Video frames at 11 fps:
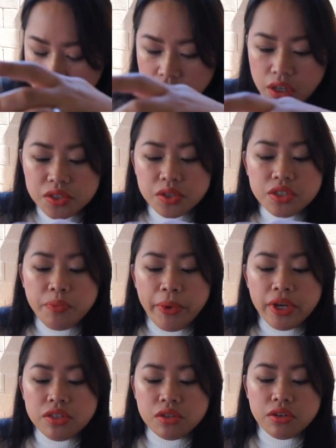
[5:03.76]
And also it
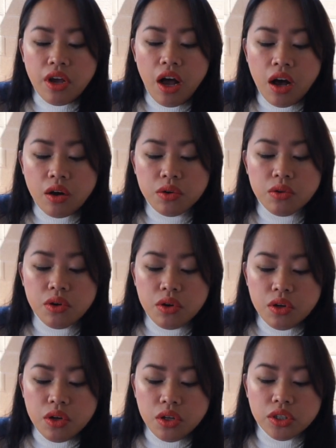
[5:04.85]
depends on how
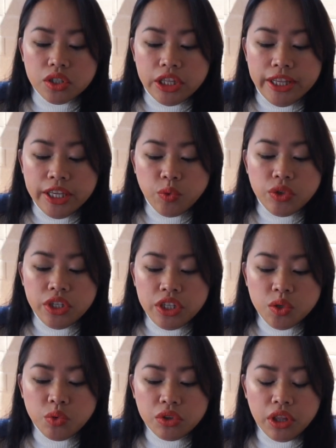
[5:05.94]
liquidy
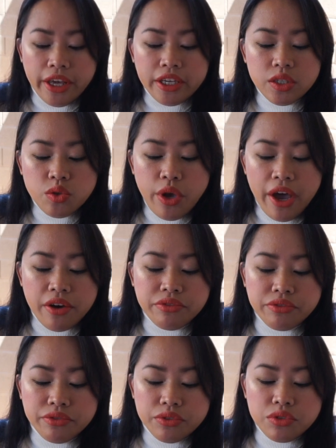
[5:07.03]
you would like to have,
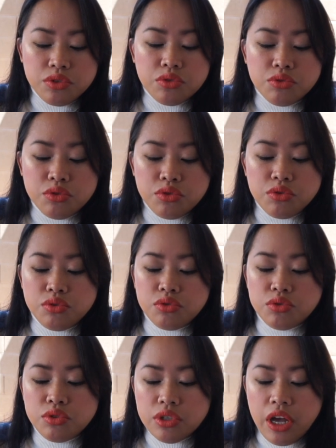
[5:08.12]
to
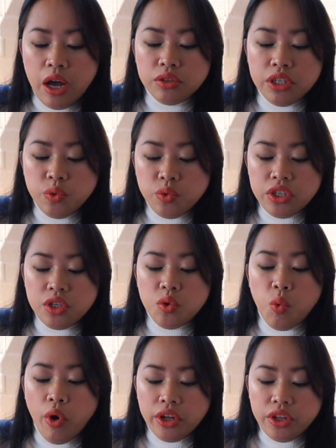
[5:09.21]
how liquidy you
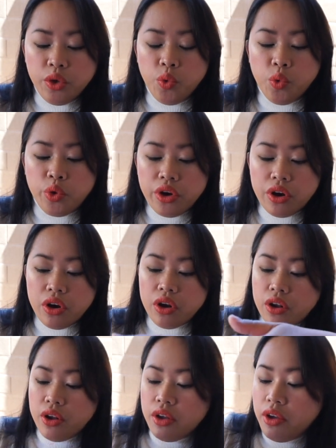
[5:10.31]
want your
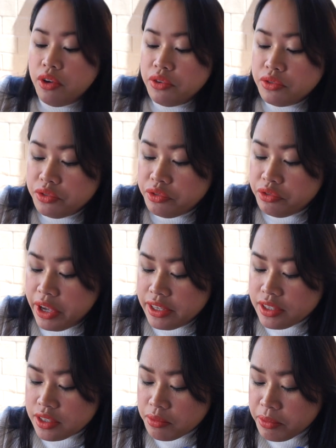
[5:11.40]

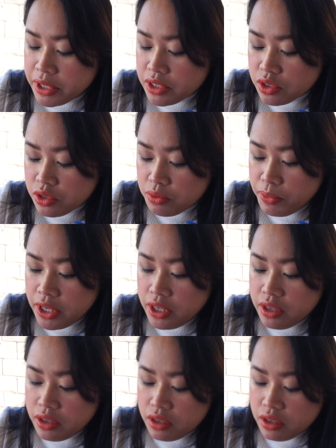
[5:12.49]
face mist to be